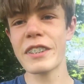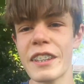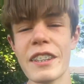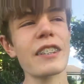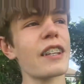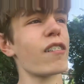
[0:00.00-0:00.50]

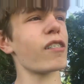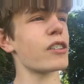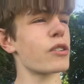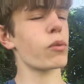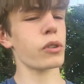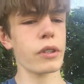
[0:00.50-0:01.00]
series to
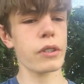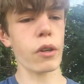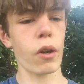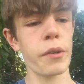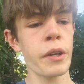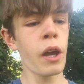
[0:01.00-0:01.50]
watch us
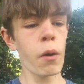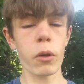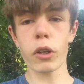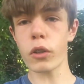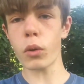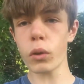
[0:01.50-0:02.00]
going. We've got a
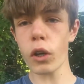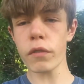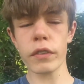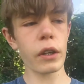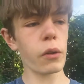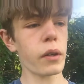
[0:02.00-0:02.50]
cool goat
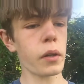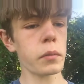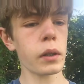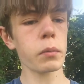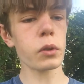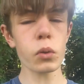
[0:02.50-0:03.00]
video coming
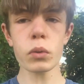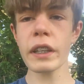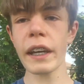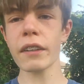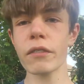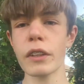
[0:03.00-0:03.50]
cool
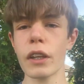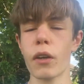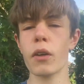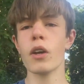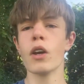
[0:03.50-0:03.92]
tank video.